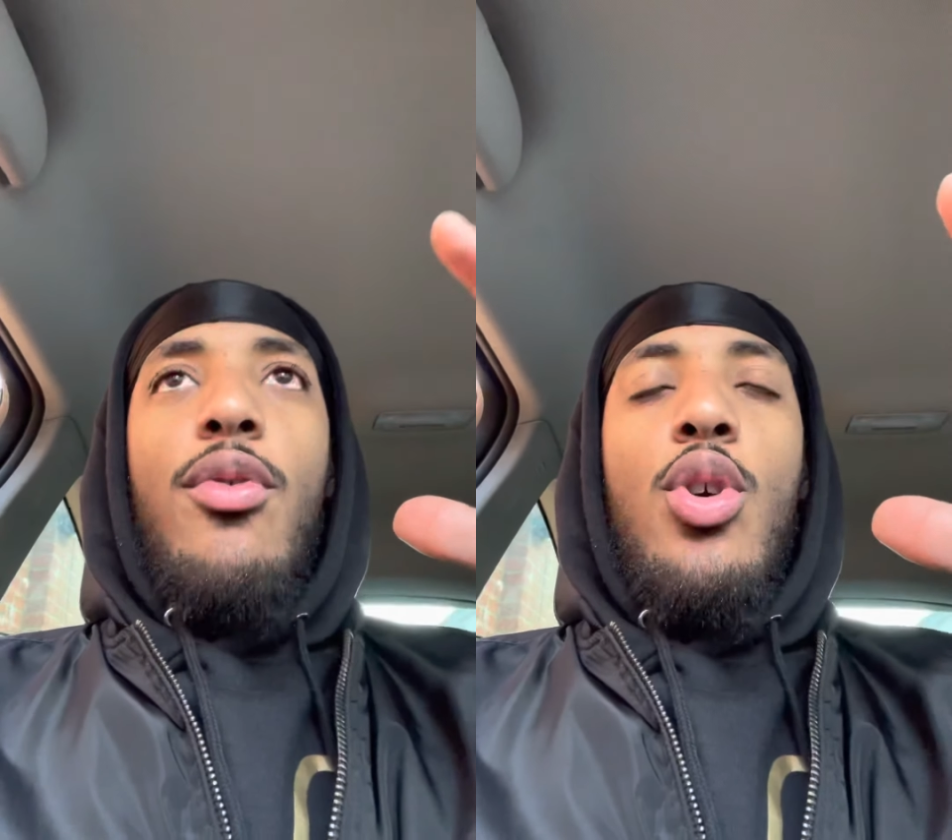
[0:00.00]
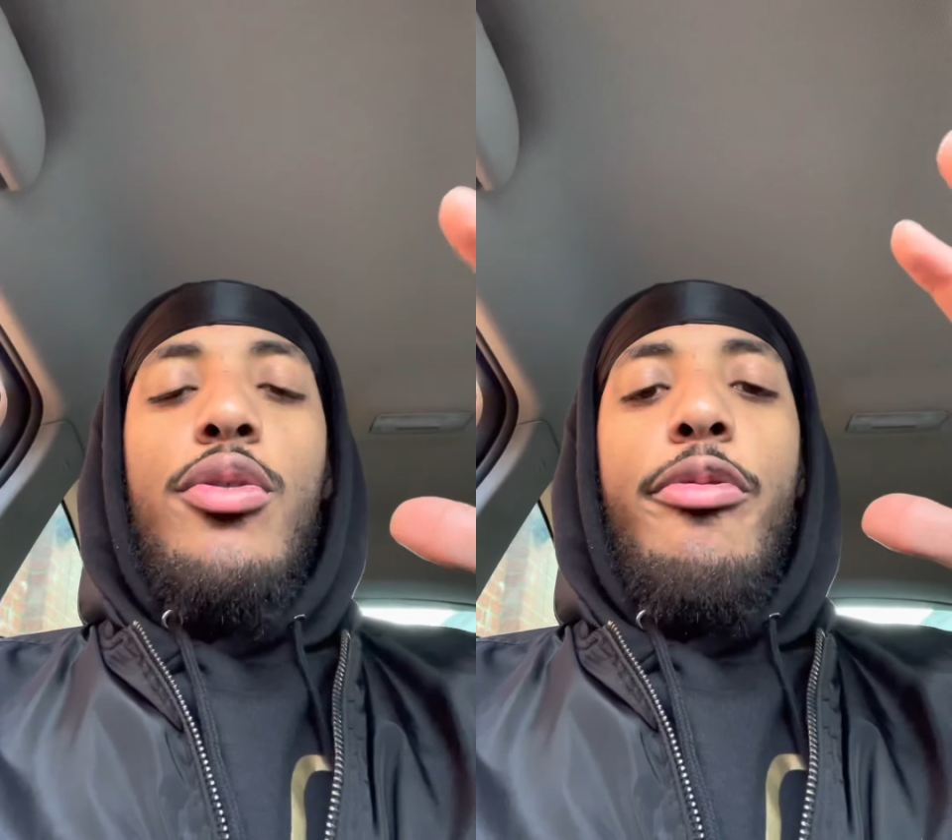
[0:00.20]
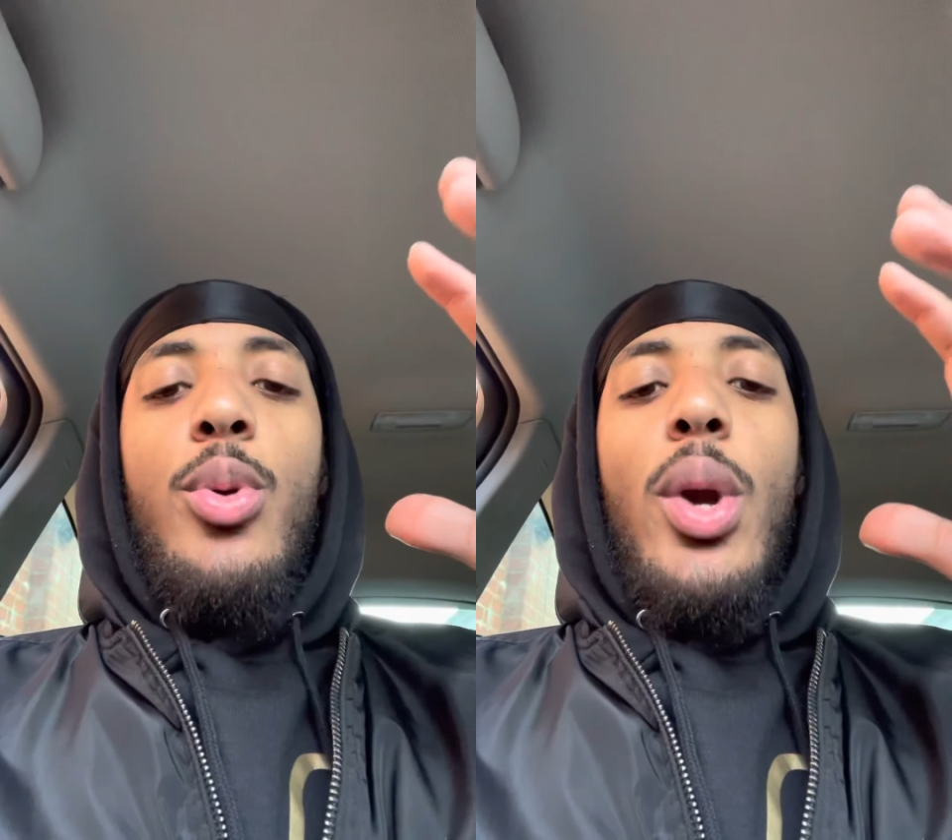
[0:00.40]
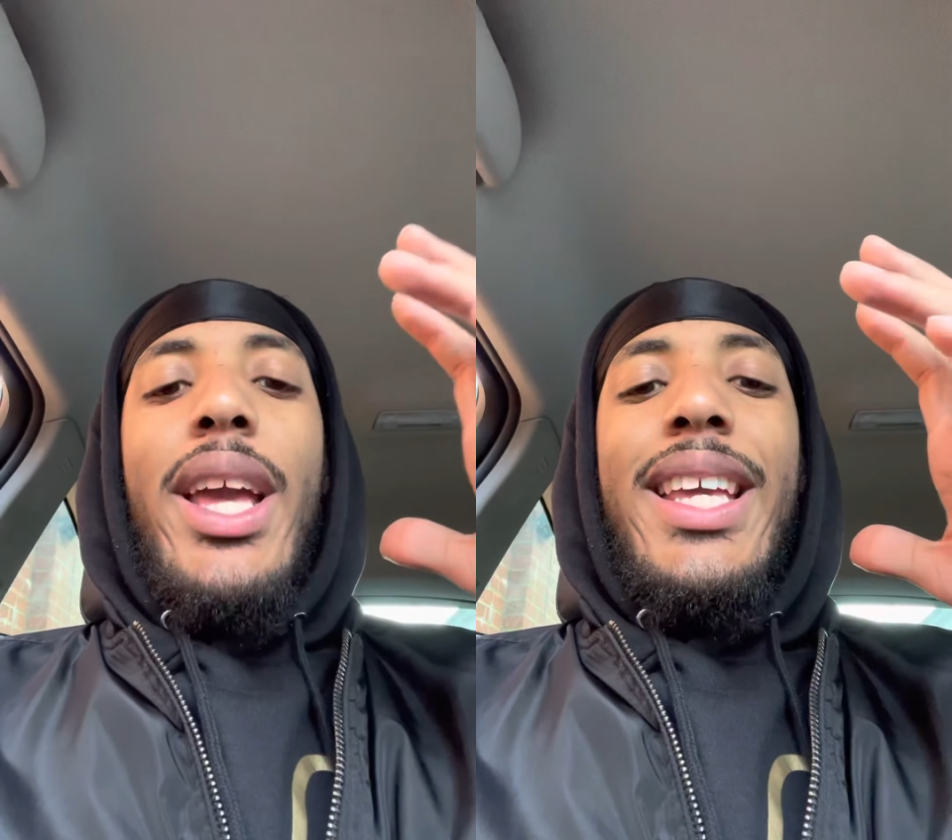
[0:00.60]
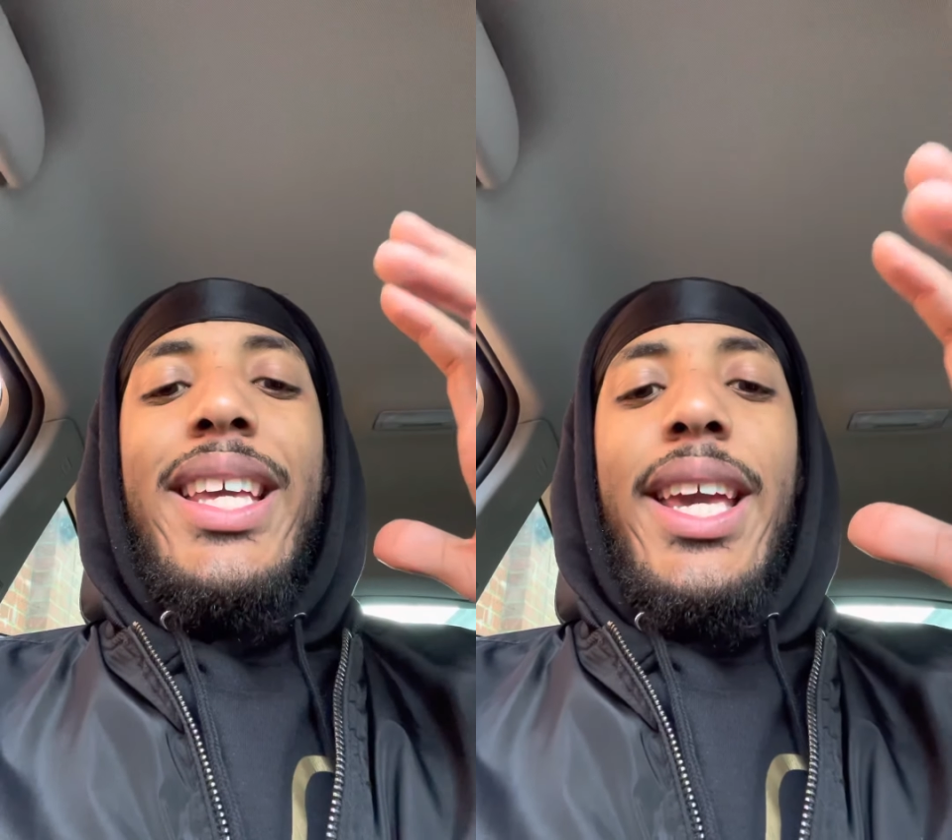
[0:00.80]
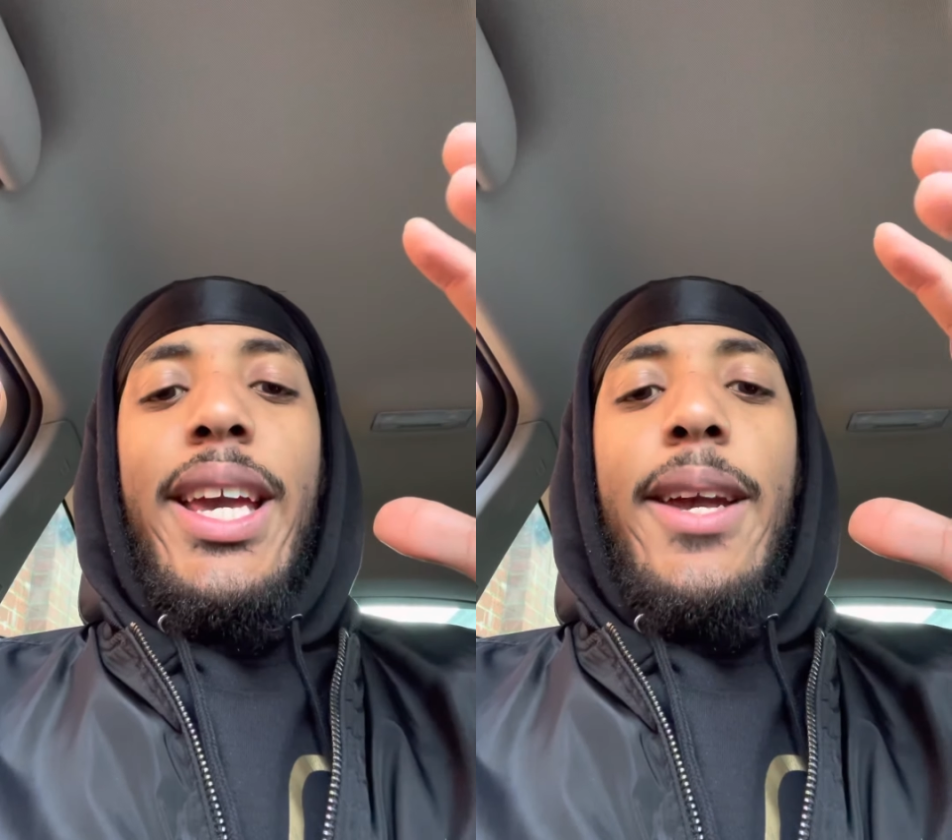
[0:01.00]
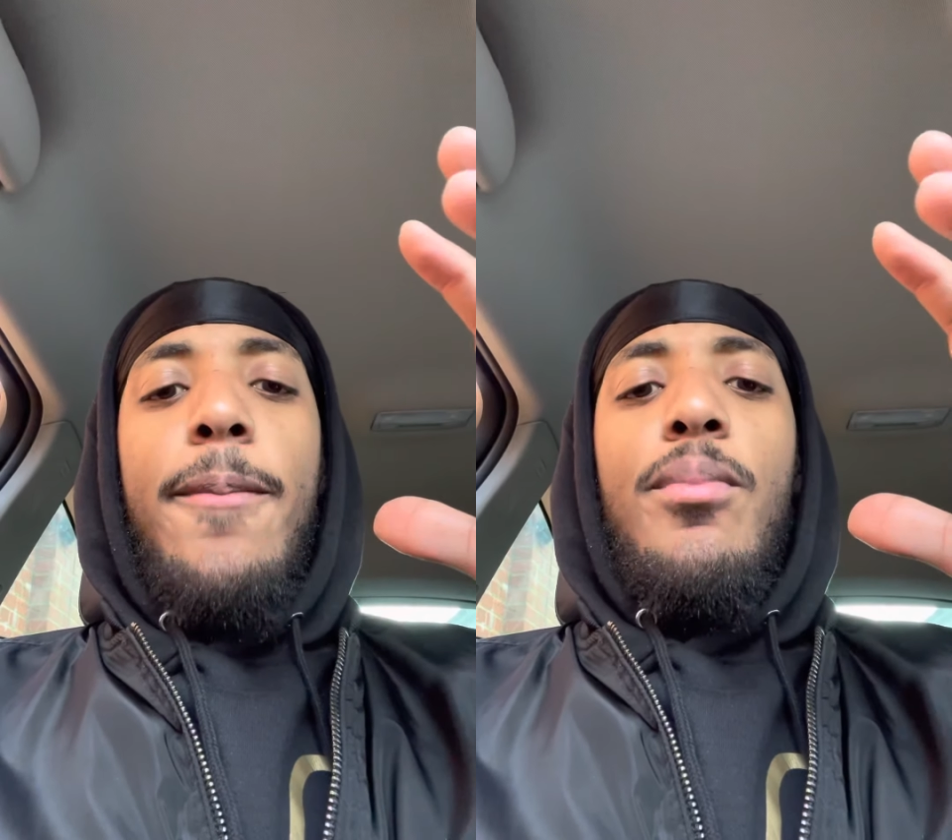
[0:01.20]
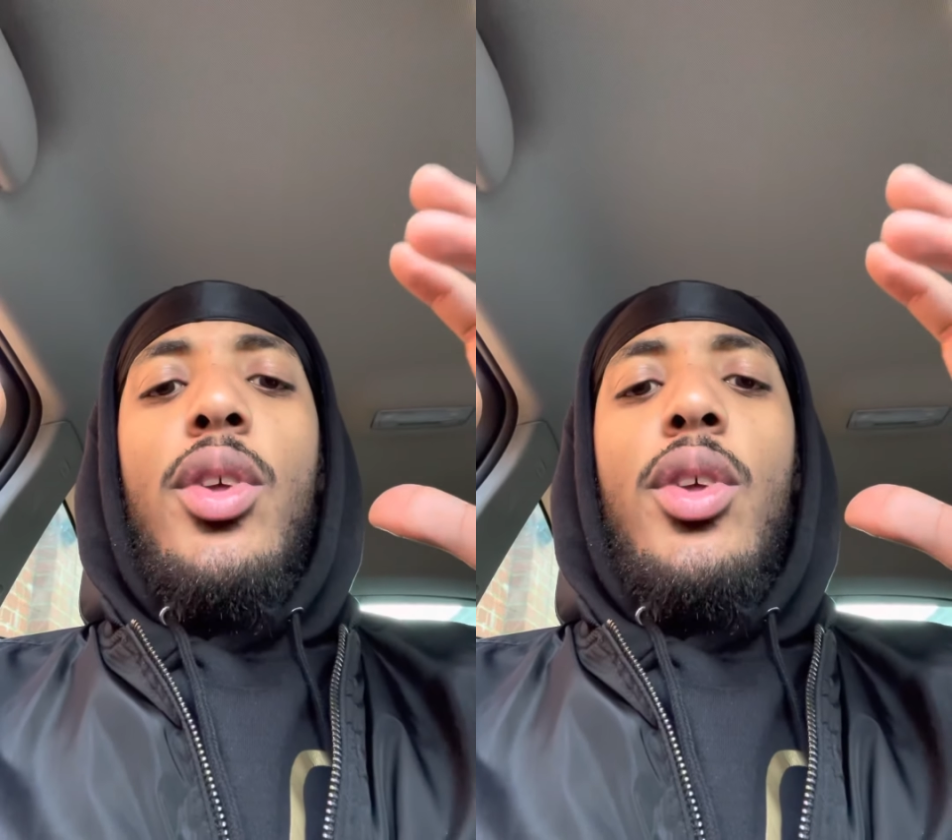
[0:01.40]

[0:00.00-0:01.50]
gone through a year,